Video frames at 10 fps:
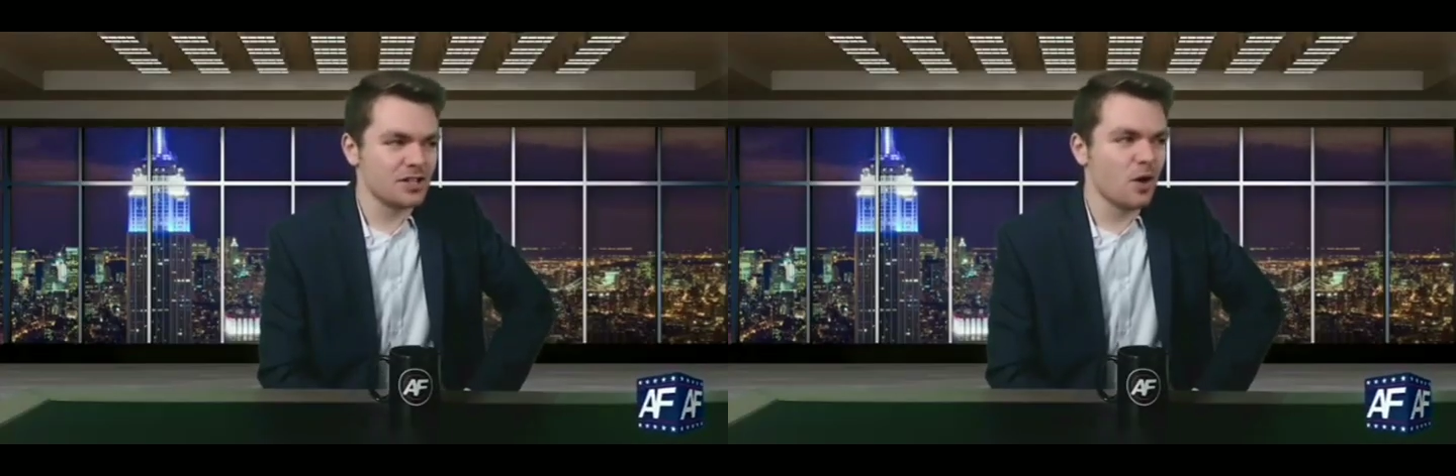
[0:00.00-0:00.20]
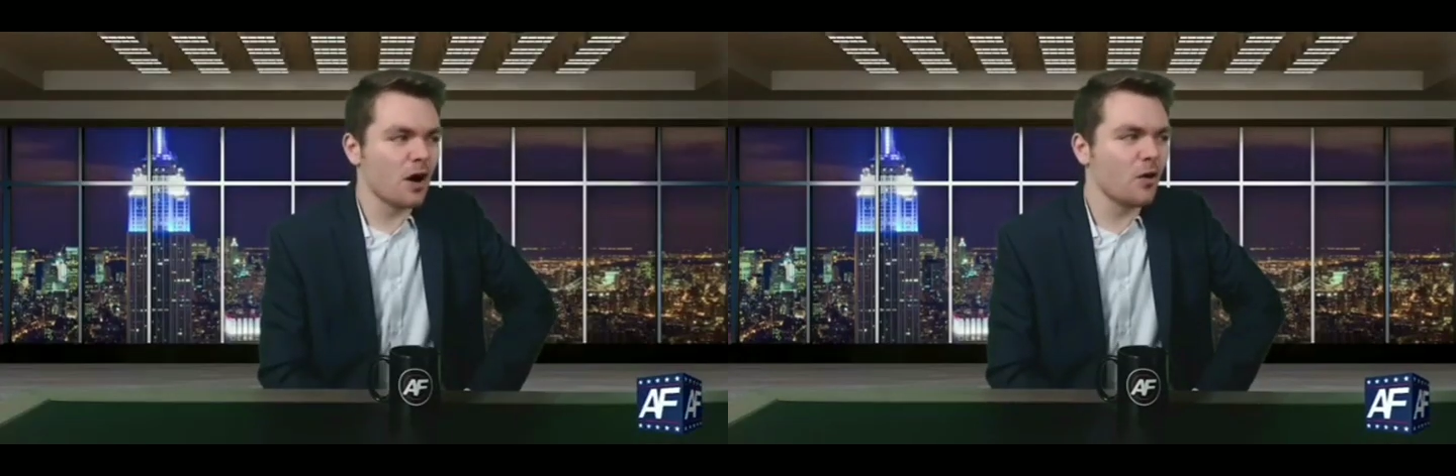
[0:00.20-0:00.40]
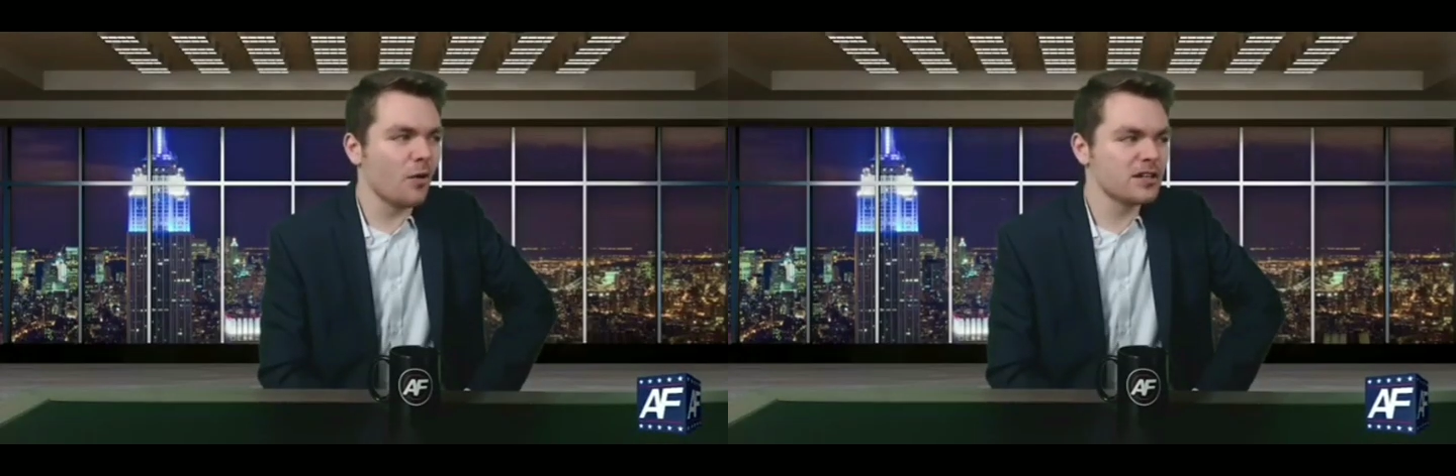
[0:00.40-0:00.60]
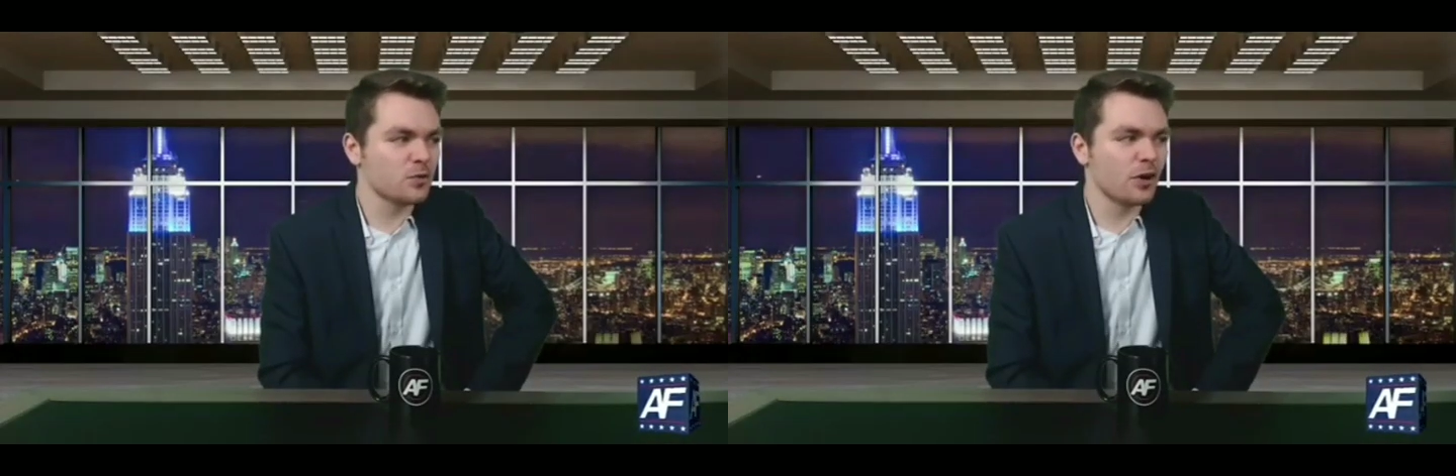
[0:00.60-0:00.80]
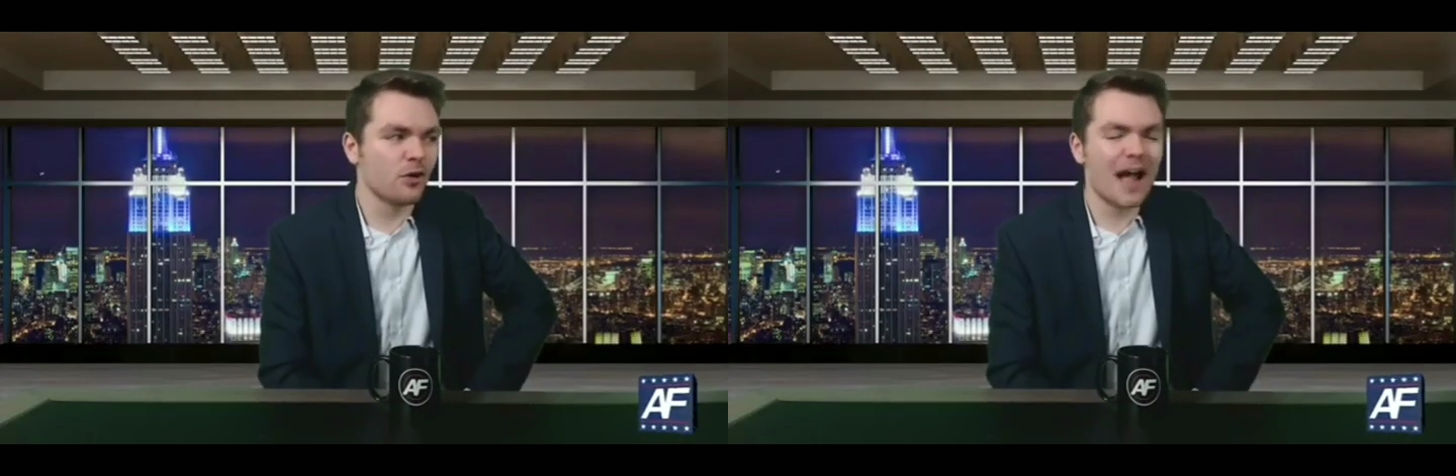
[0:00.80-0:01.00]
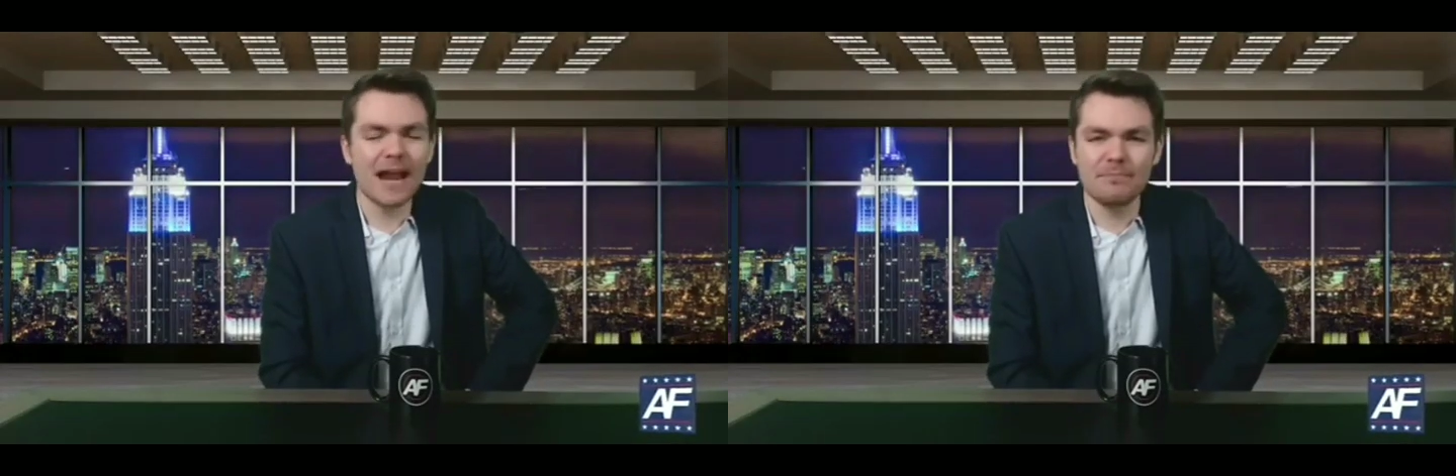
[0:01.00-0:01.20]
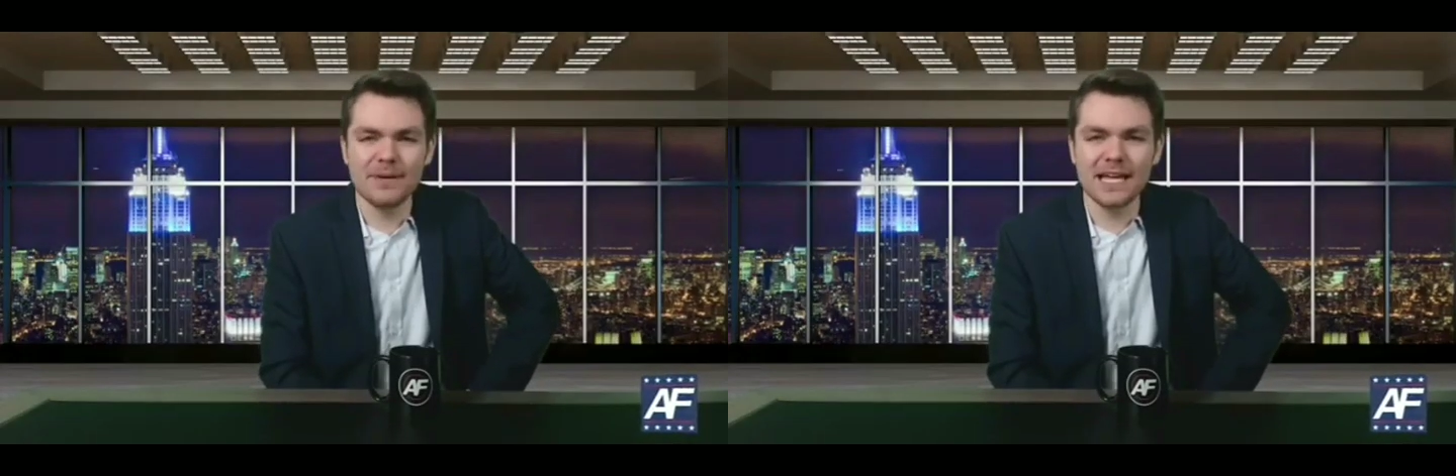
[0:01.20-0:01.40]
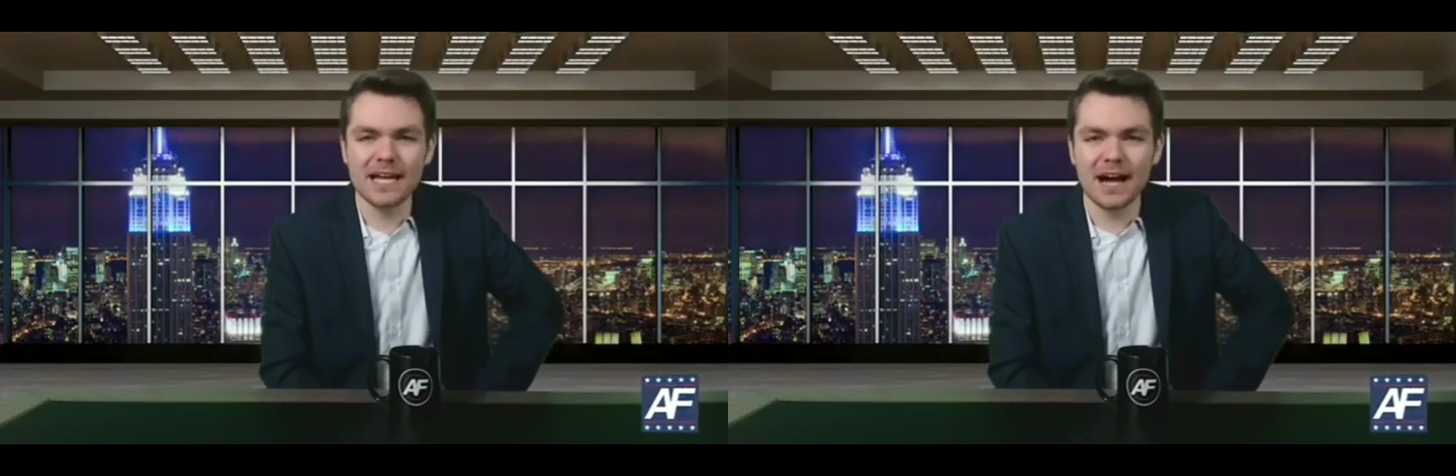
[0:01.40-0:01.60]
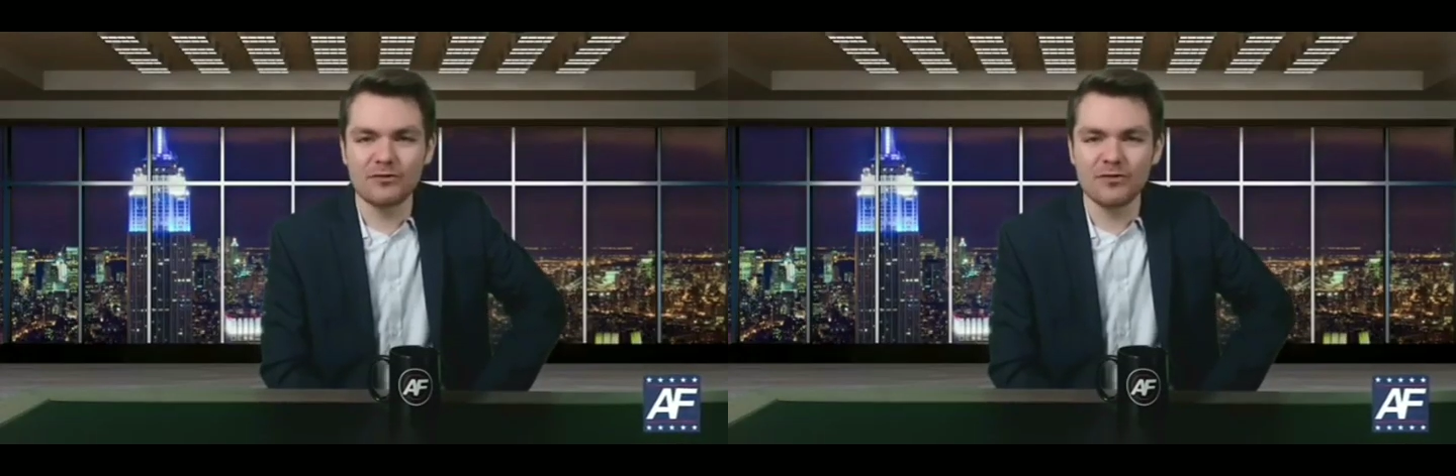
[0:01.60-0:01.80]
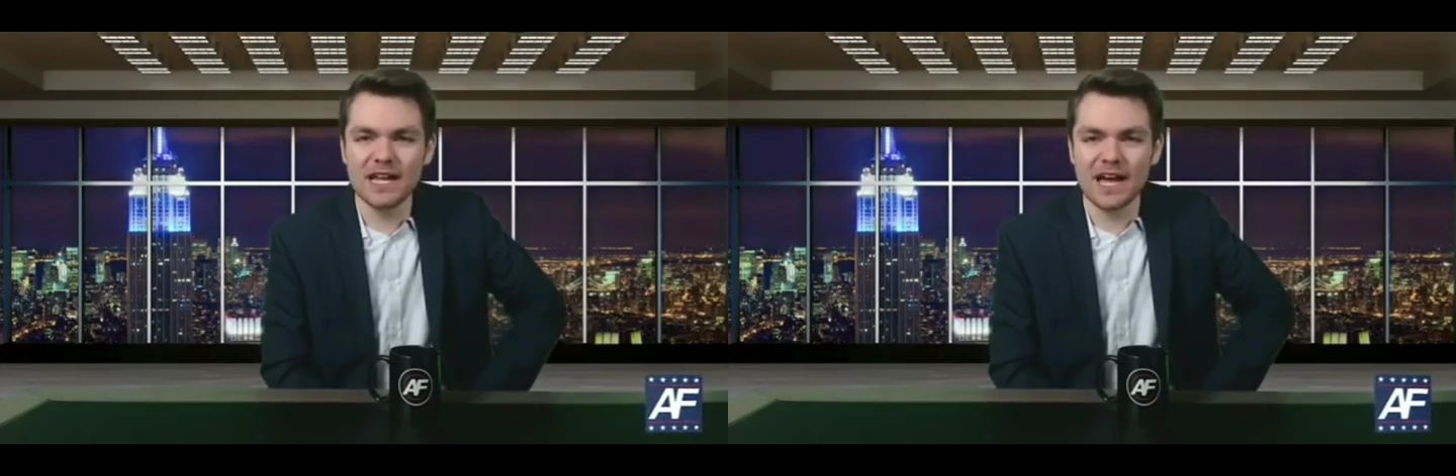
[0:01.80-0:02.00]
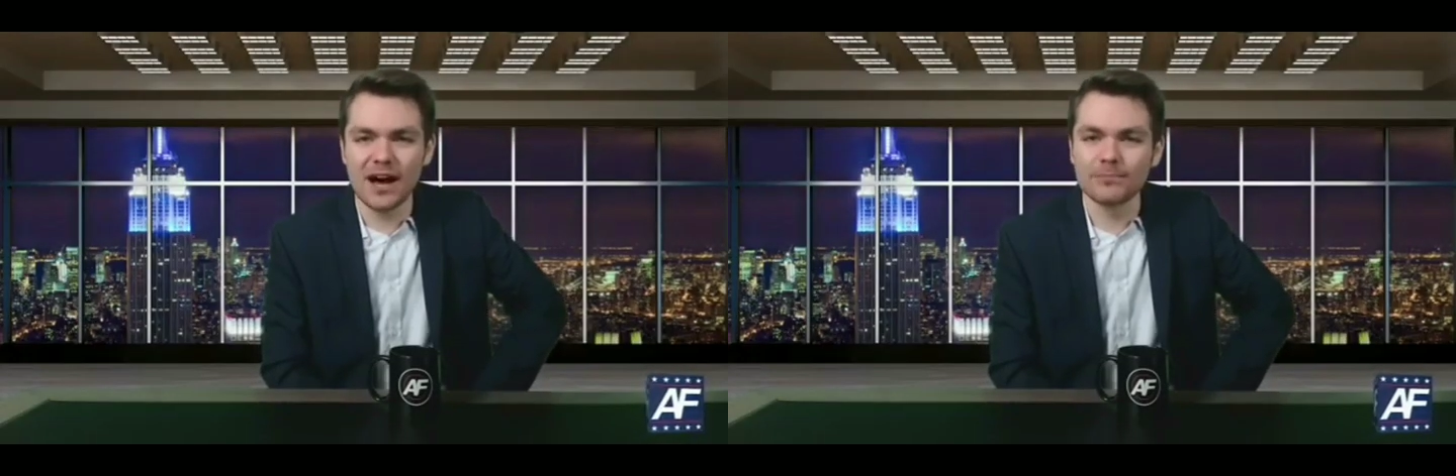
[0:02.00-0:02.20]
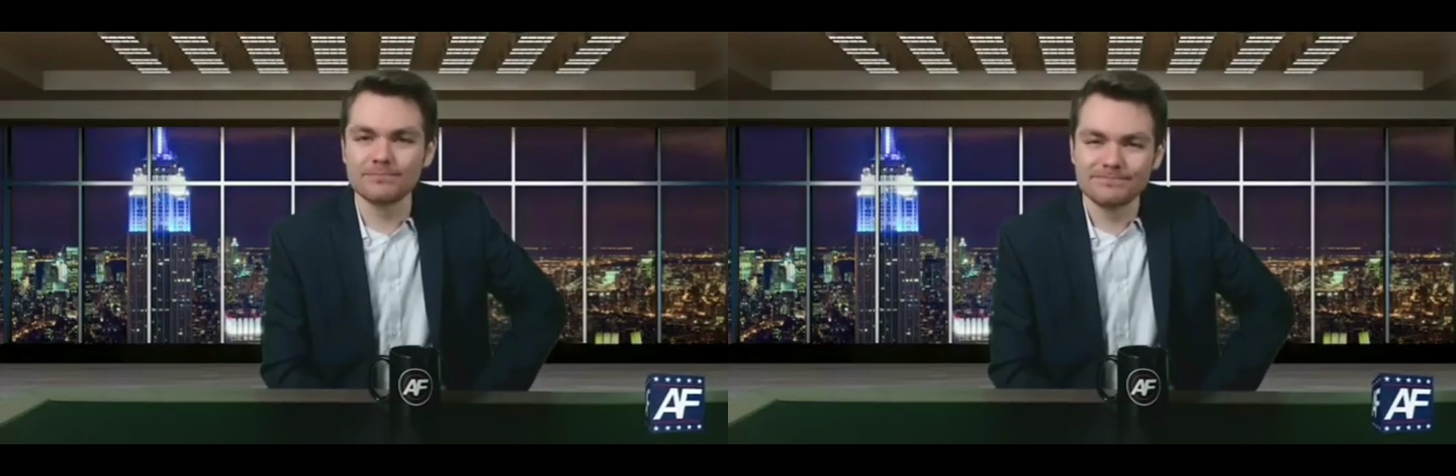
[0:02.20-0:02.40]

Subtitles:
You are going to regret being on video."